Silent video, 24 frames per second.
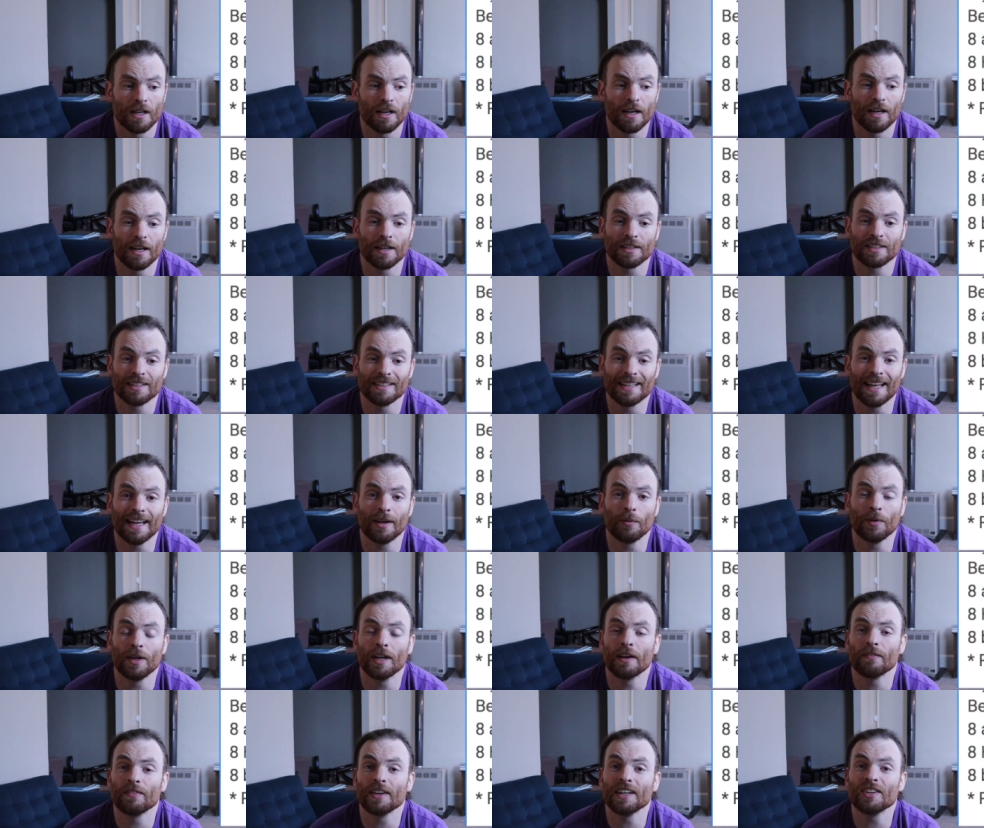Uh, today
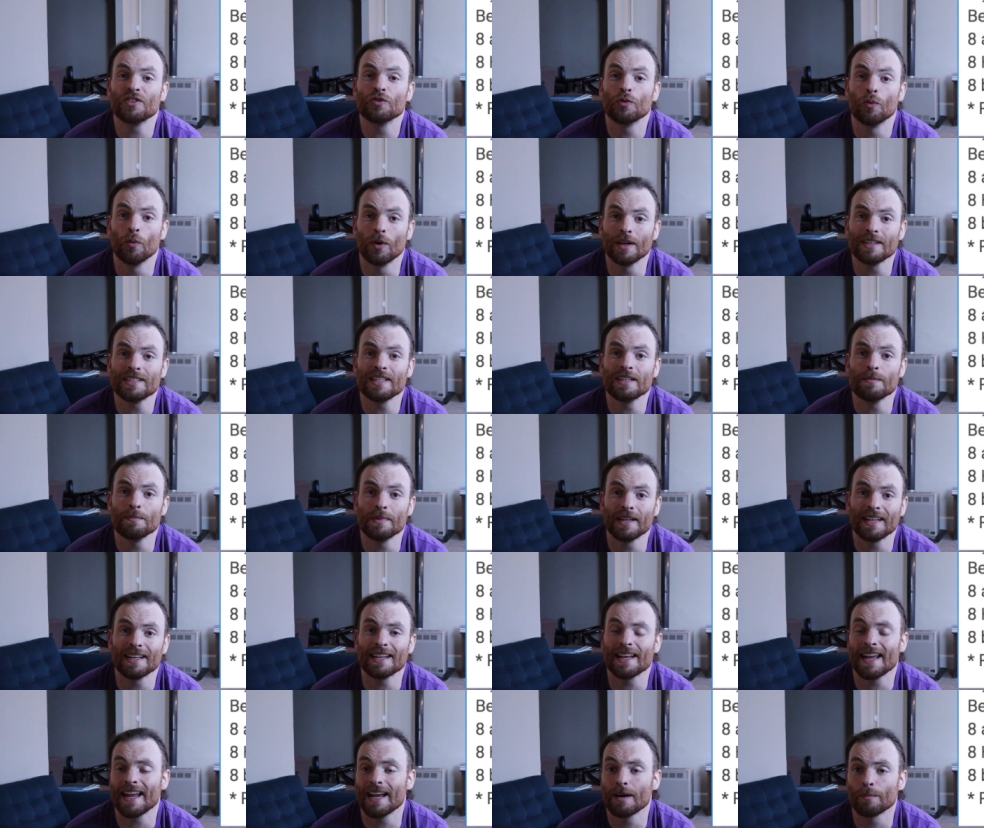we have a 20
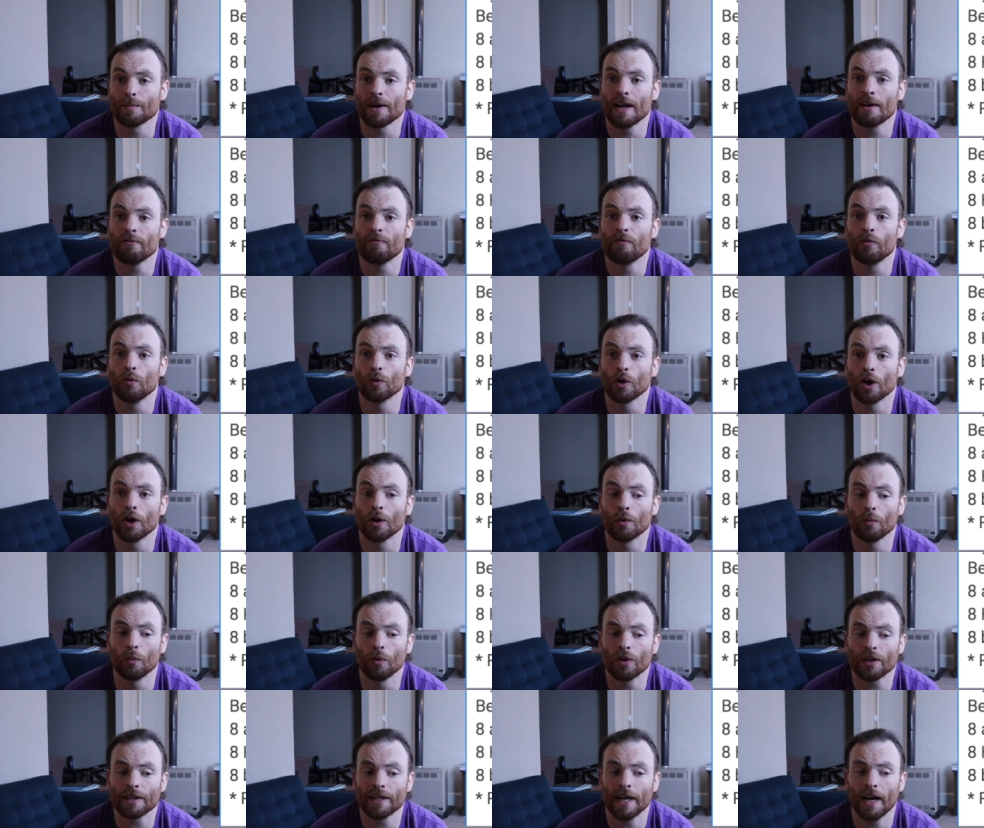minute AMRAP for our
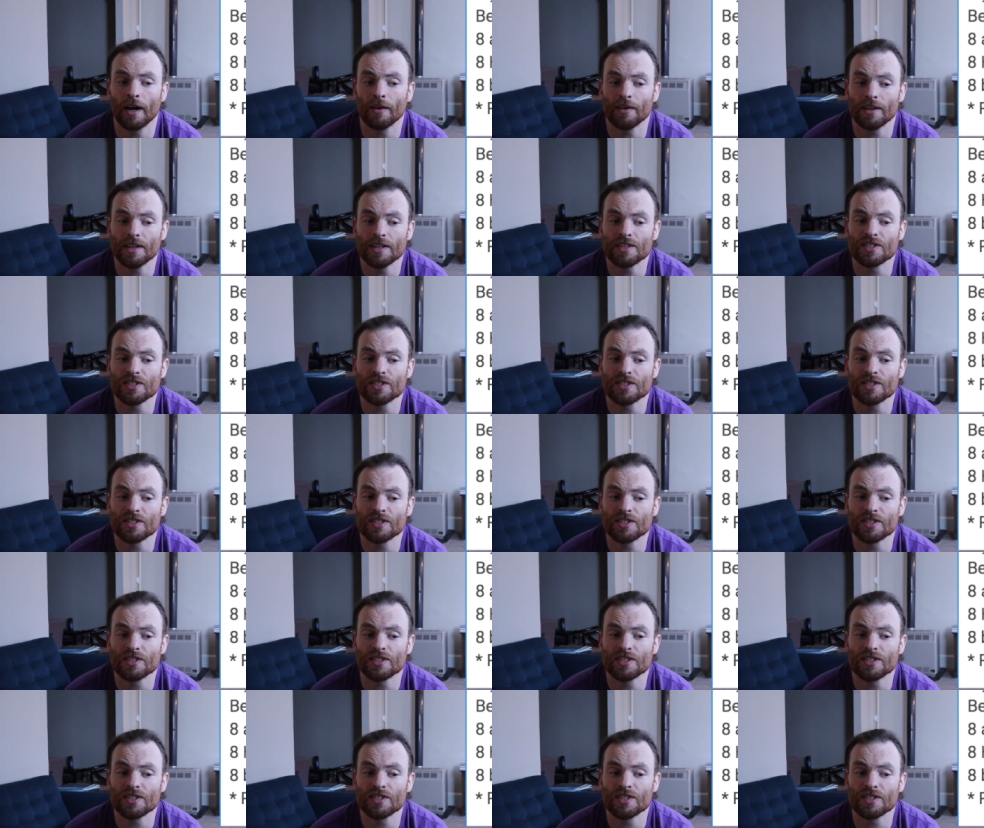workout.